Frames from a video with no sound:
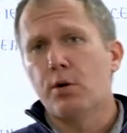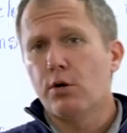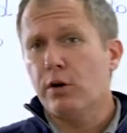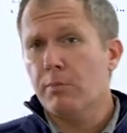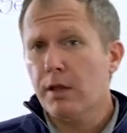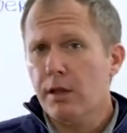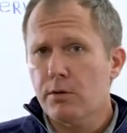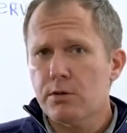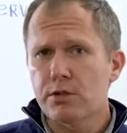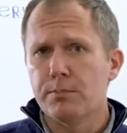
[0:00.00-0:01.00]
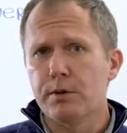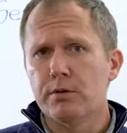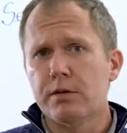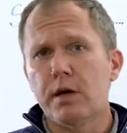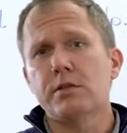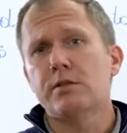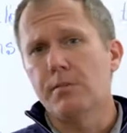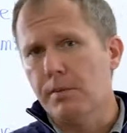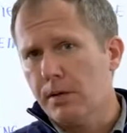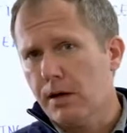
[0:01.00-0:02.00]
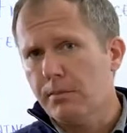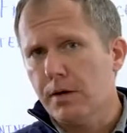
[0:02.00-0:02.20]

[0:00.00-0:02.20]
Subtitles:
programming language to build custom API